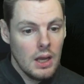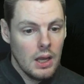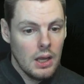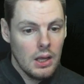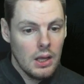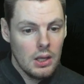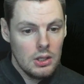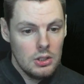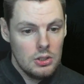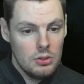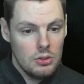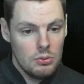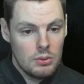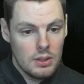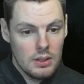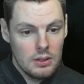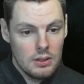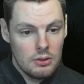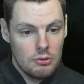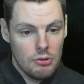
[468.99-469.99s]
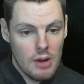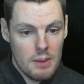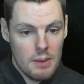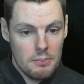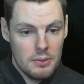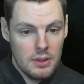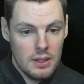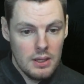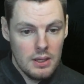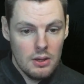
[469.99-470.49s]
you can
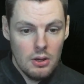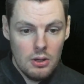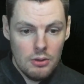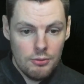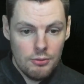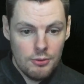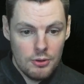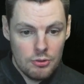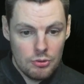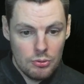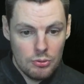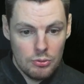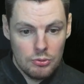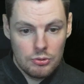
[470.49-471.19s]
grab the unofficial